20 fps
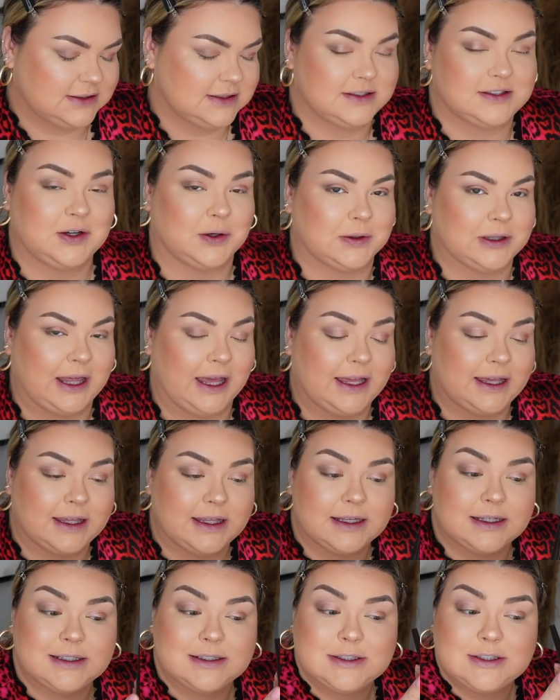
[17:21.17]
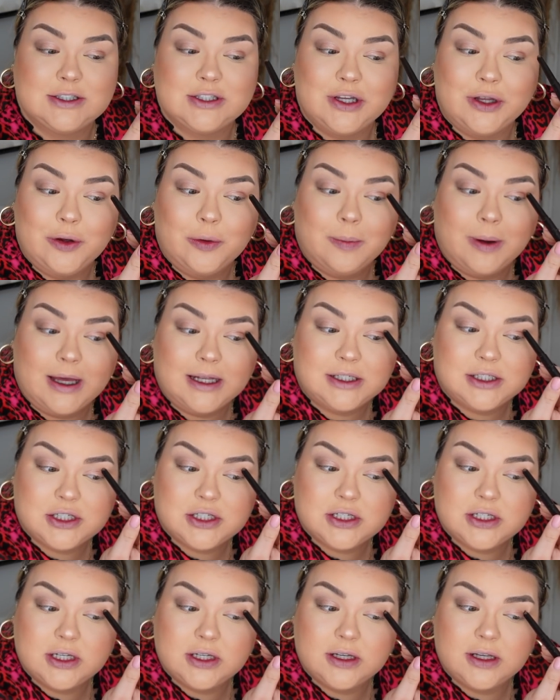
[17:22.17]
don't like too
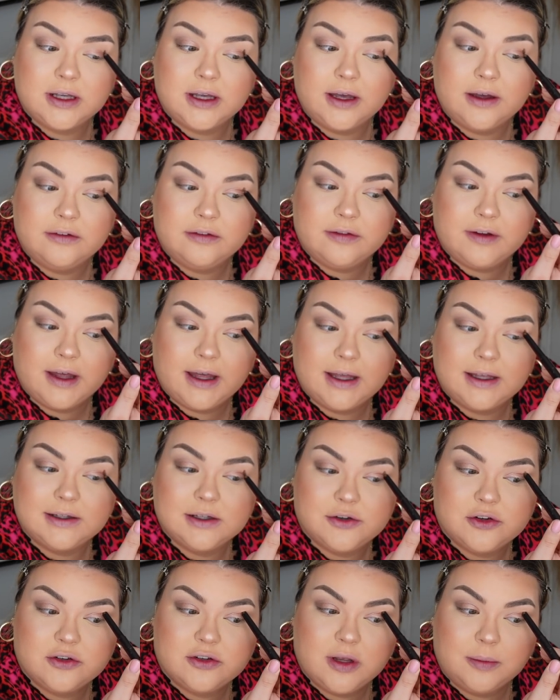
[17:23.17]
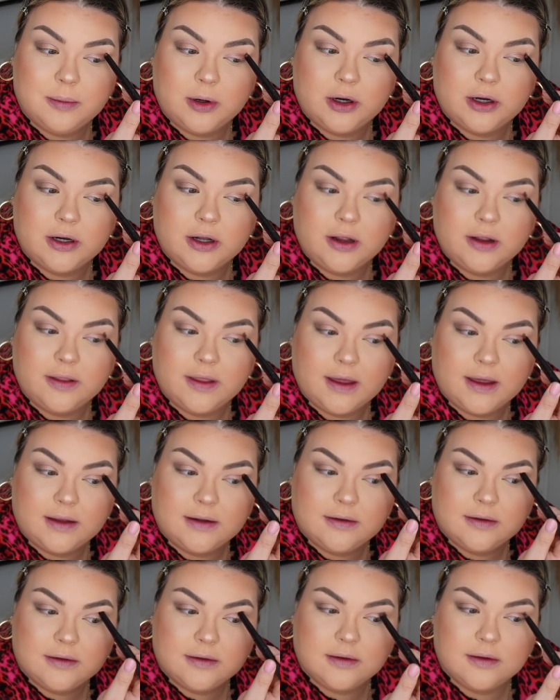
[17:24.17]
much of a shimmer and all
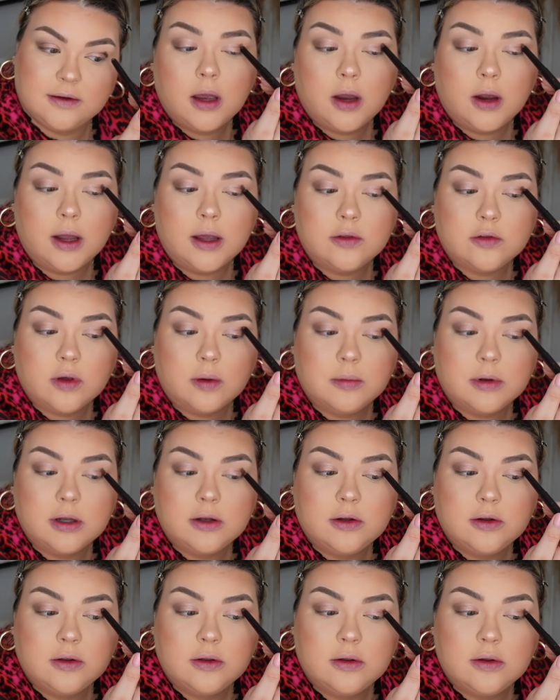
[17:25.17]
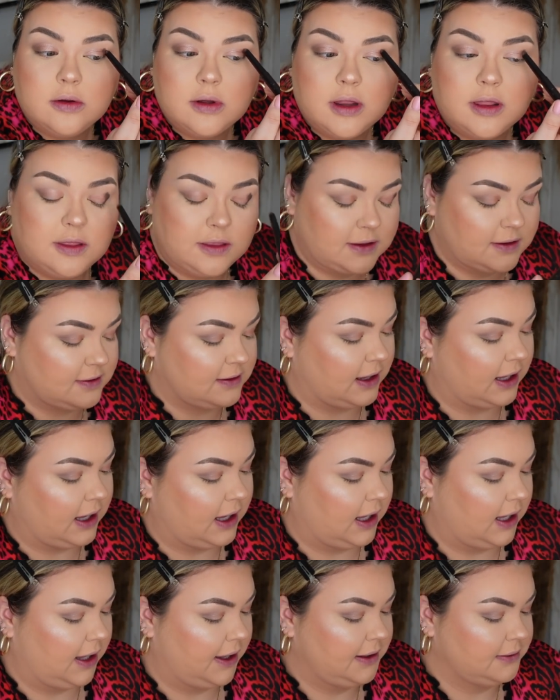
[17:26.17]
that. All right, so I'm gonna do this
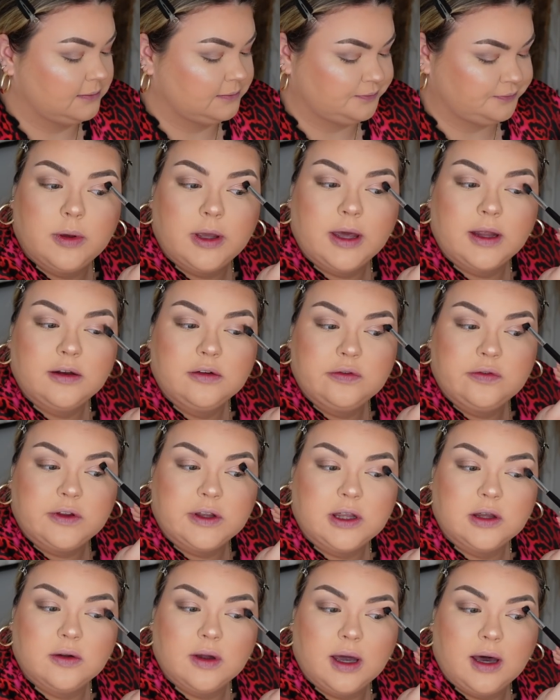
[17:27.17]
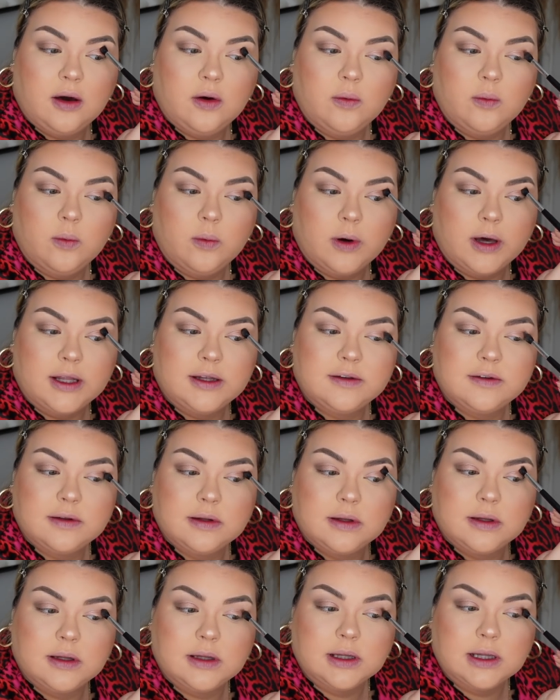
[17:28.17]
eye. We gotta figure out what
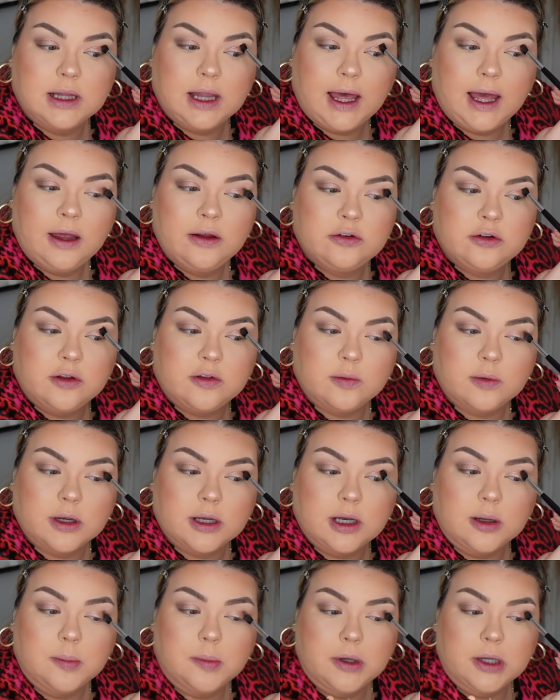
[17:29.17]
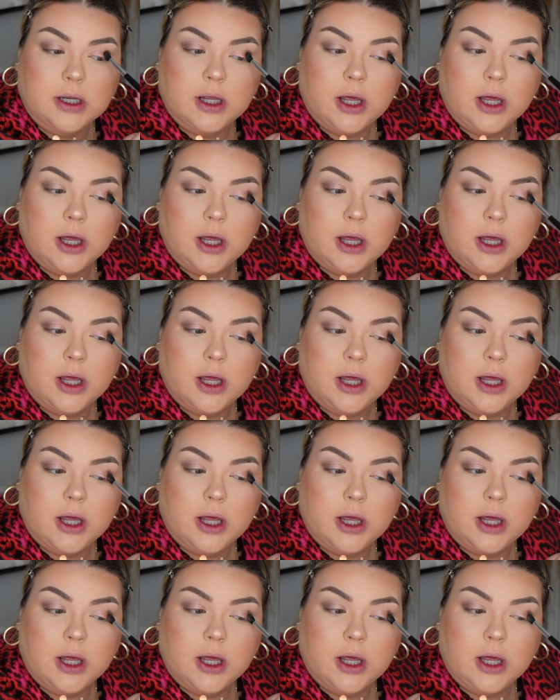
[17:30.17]
lashes we're gonna put